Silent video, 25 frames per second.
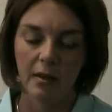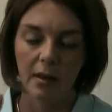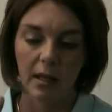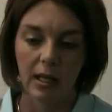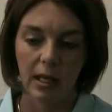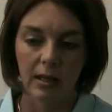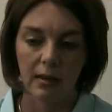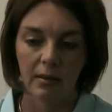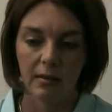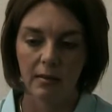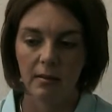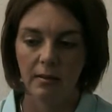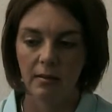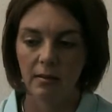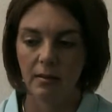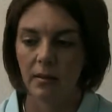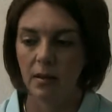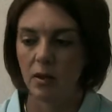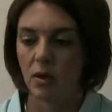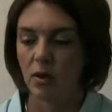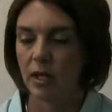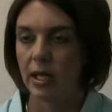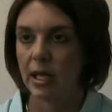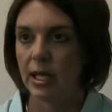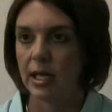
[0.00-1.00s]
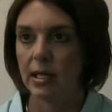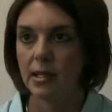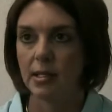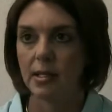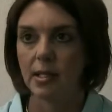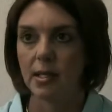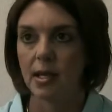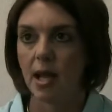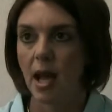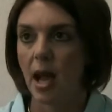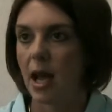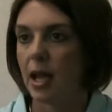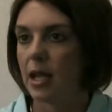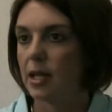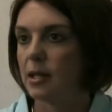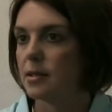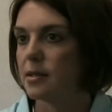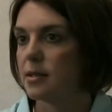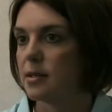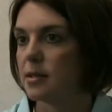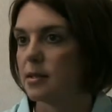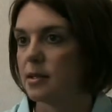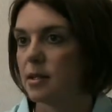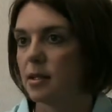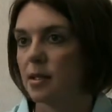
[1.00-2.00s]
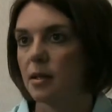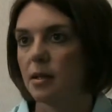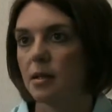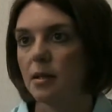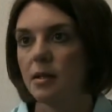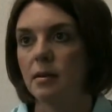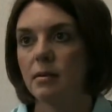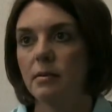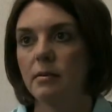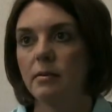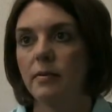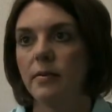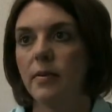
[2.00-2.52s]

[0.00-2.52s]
like you're getting denied still,